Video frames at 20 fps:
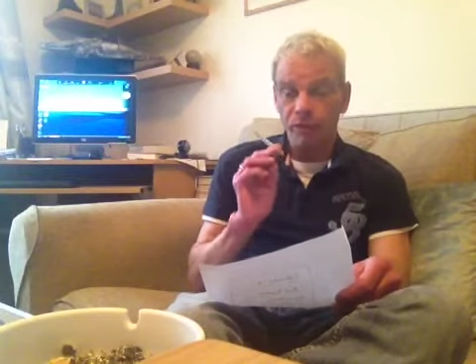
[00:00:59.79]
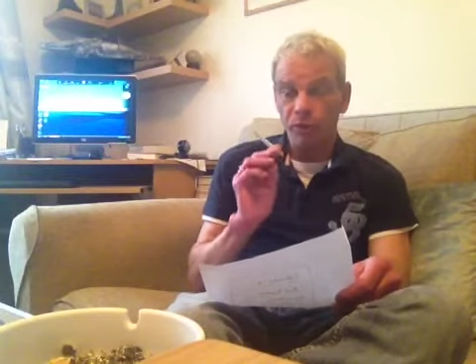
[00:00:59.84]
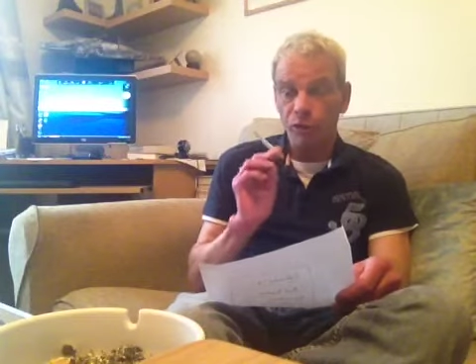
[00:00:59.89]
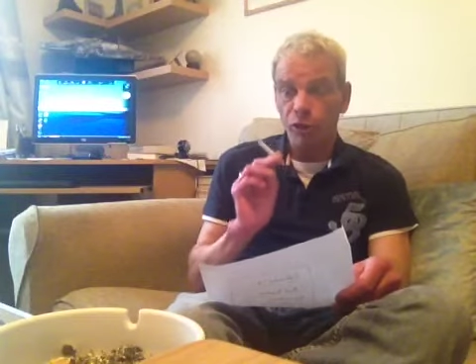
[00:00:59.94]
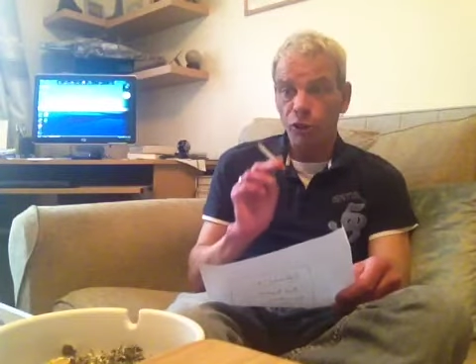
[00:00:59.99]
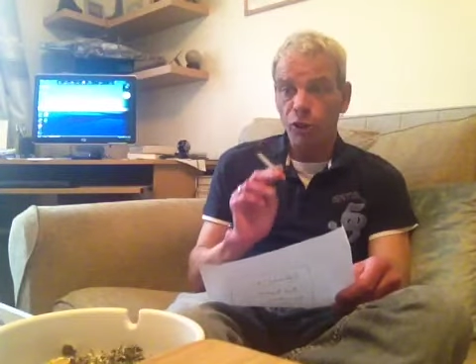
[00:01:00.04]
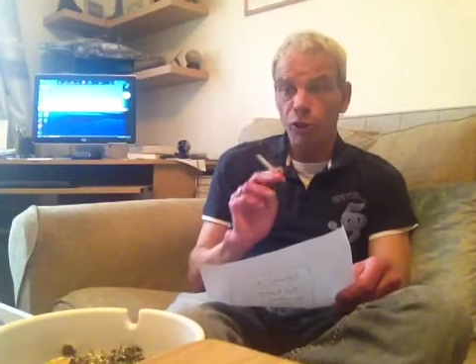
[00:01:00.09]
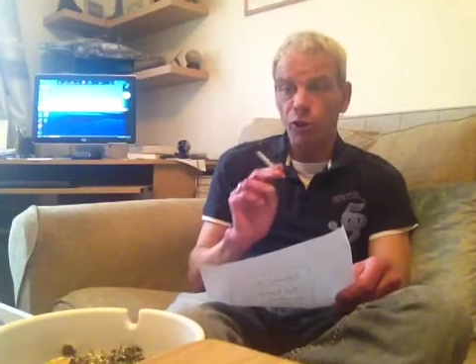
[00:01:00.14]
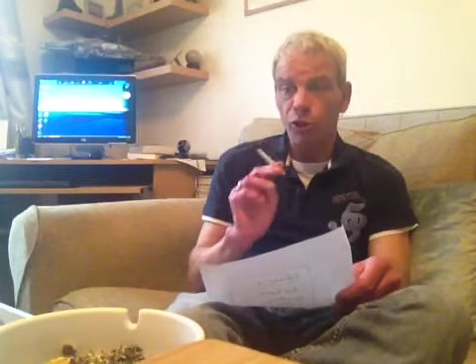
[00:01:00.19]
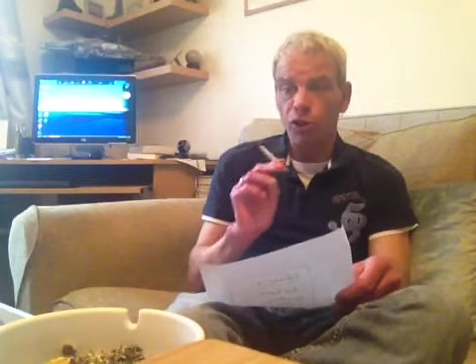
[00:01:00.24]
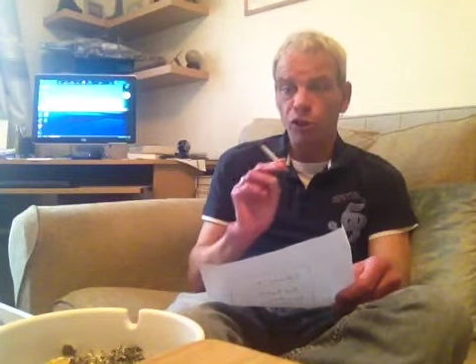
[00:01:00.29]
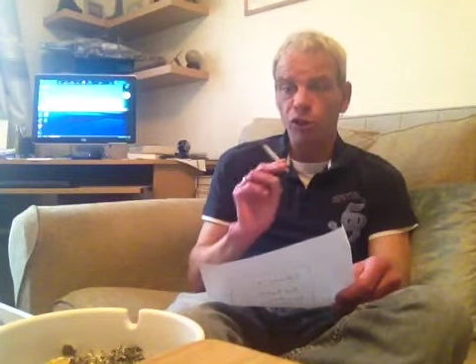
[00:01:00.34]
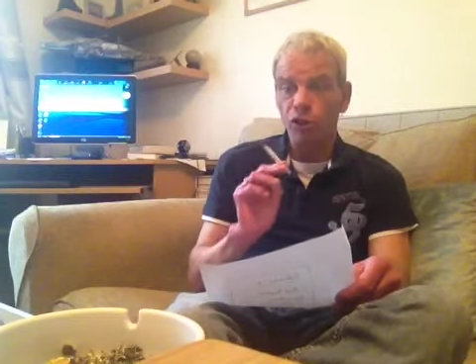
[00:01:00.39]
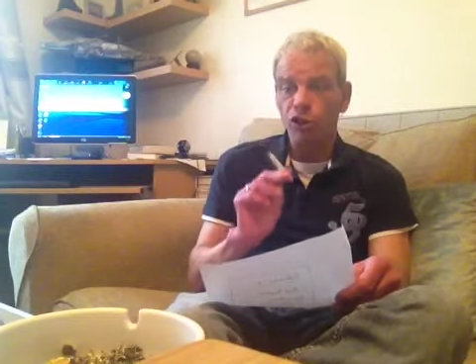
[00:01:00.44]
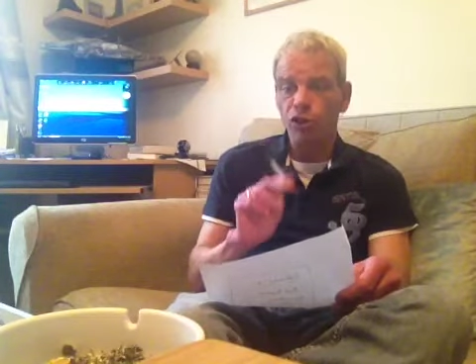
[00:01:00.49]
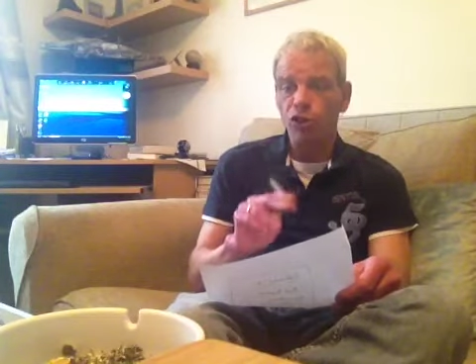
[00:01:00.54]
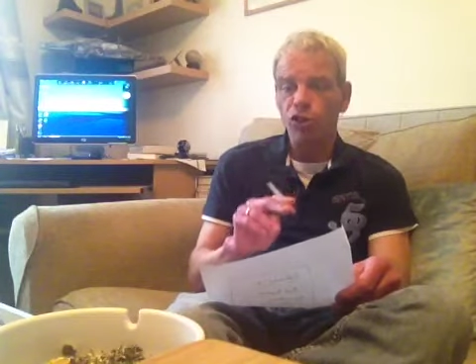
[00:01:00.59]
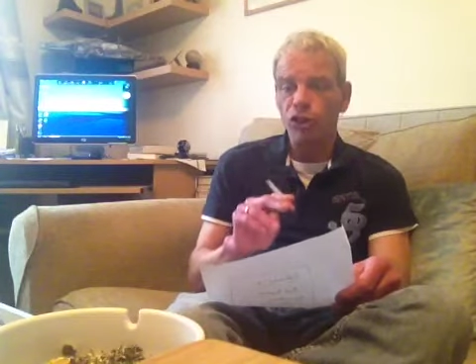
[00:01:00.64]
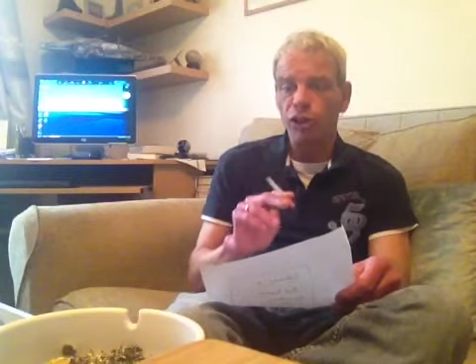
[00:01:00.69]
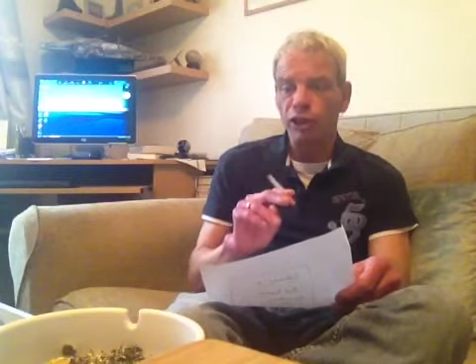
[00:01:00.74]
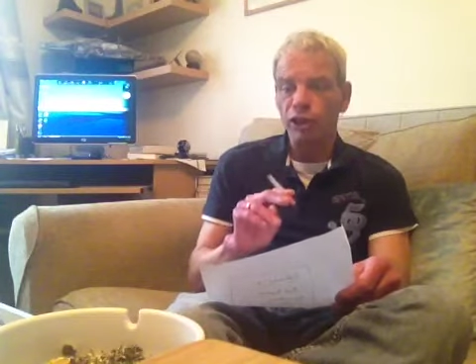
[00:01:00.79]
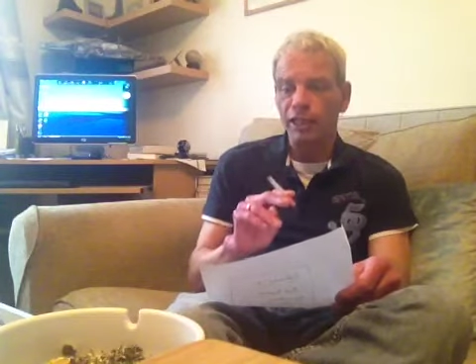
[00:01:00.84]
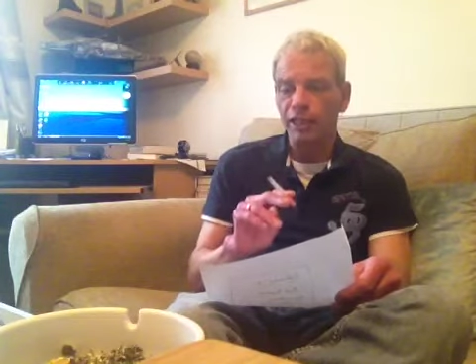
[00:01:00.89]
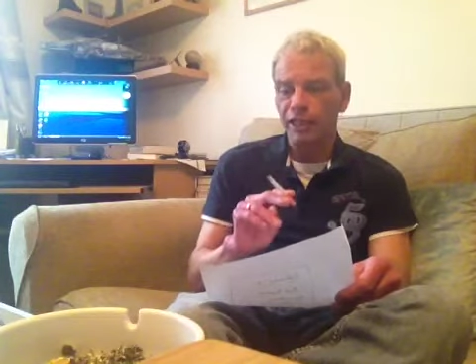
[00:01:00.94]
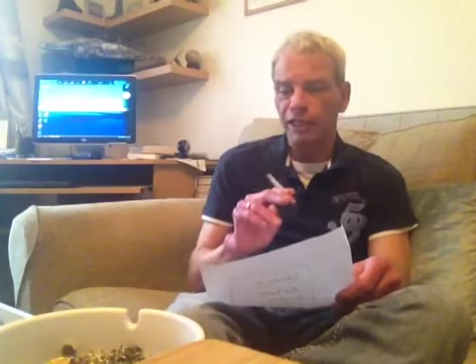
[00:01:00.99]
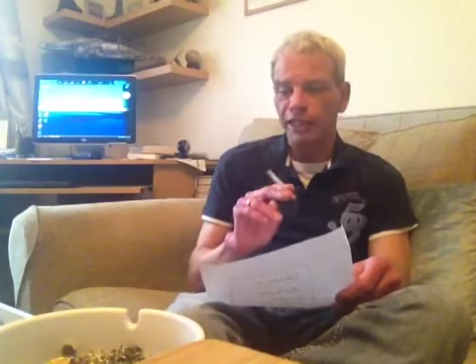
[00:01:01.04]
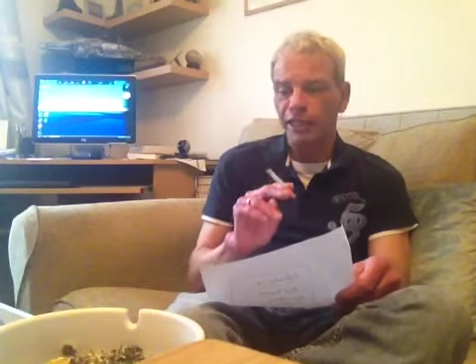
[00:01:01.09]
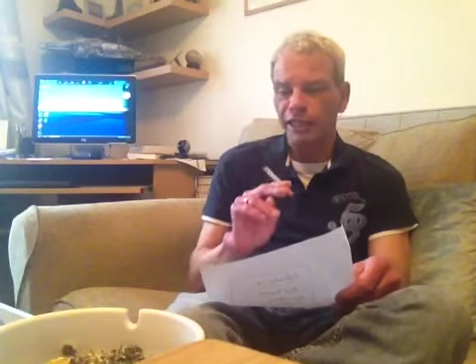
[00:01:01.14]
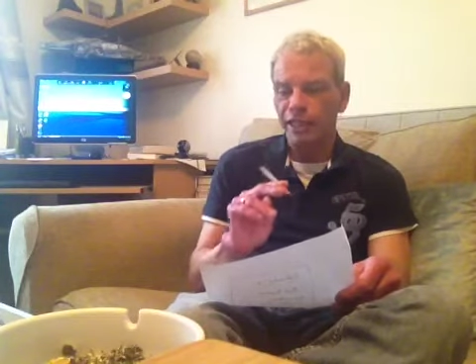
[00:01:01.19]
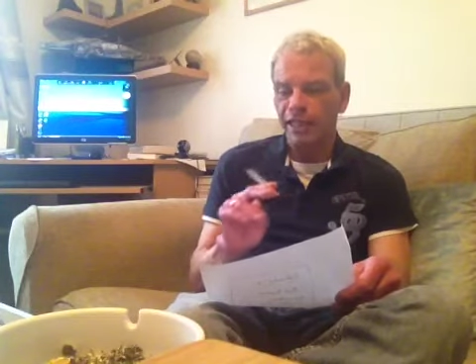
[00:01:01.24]
you to try
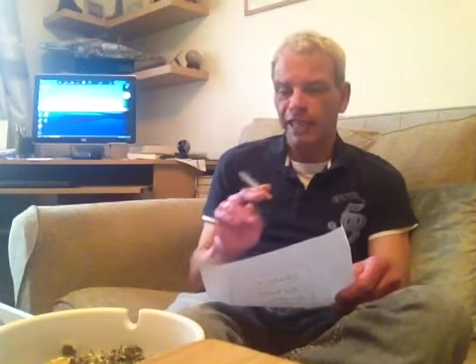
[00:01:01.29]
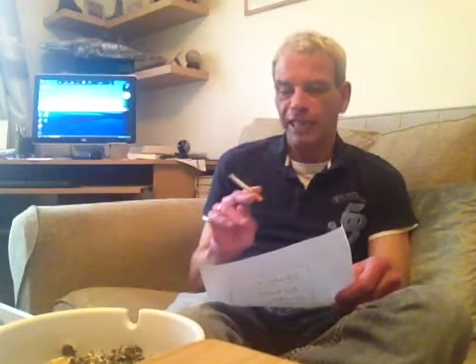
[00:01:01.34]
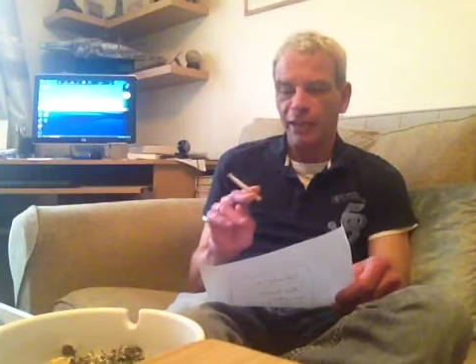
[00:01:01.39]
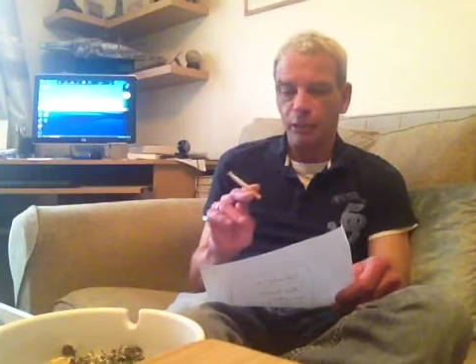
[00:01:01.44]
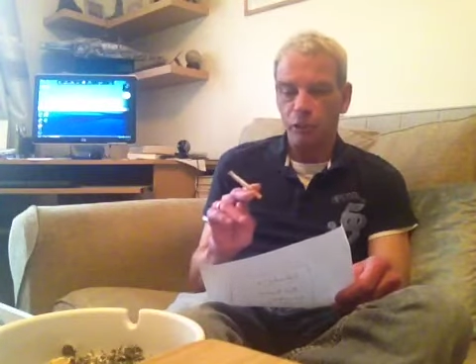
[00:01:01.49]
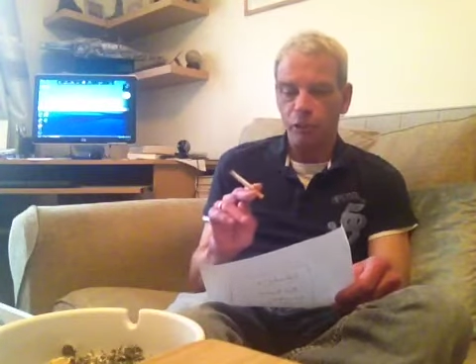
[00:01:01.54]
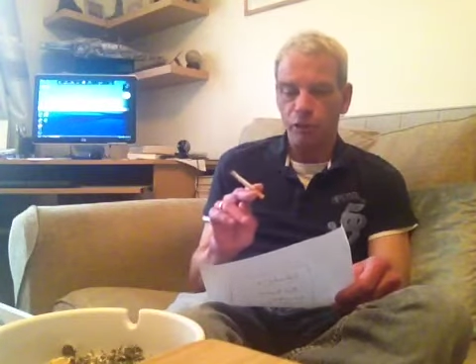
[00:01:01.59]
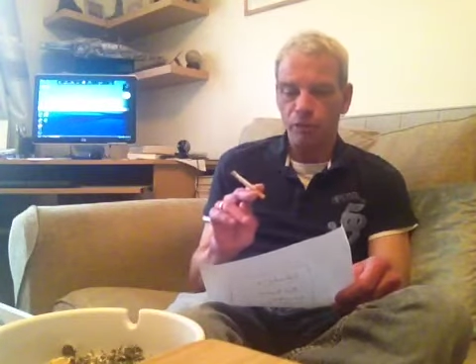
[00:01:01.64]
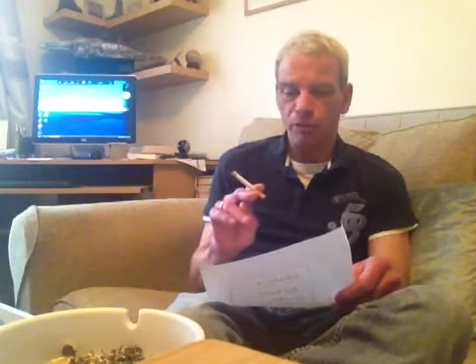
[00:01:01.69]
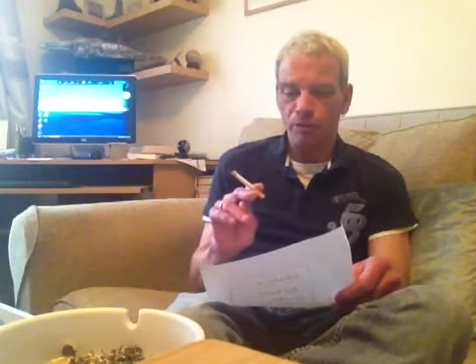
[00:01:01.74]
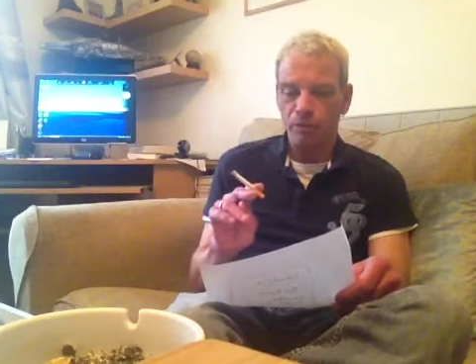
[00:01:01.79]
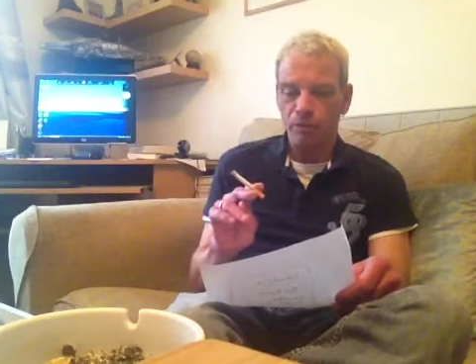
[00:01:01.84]
out.